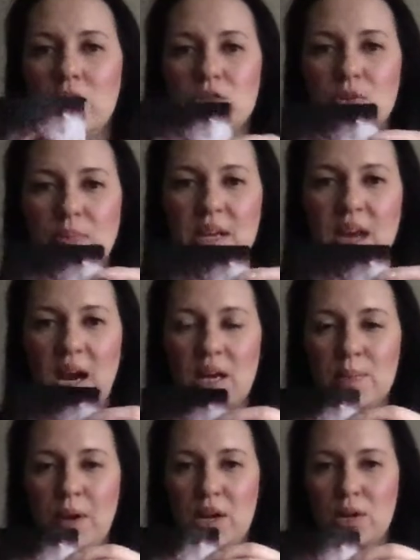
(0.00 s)
you to be
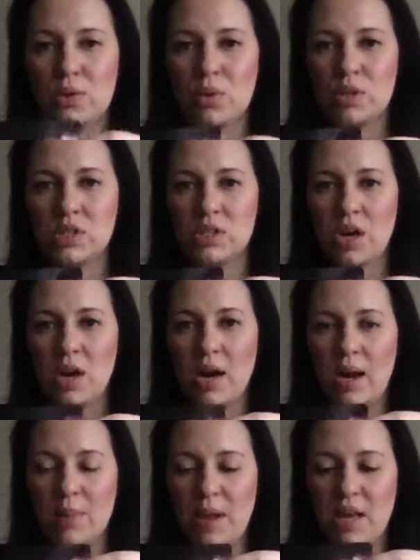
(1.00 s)
guided by your North Star
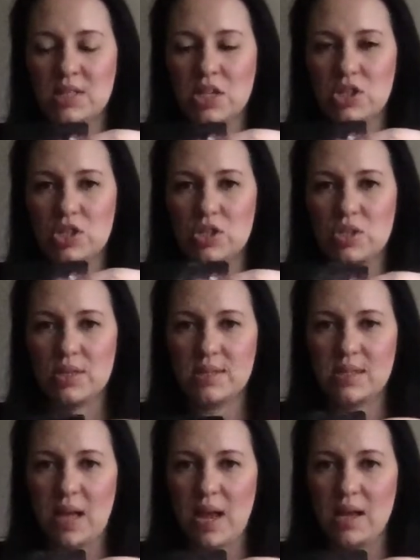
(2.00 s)
and pay attention to the
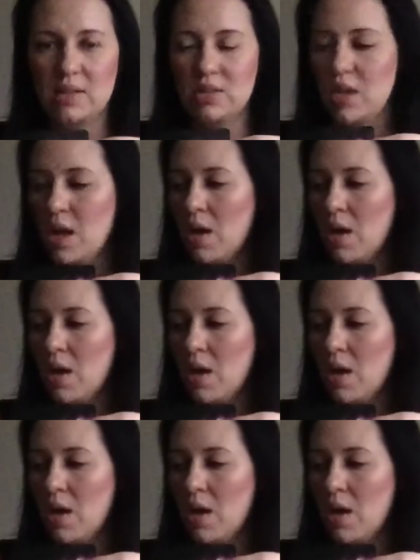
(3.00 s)
signs.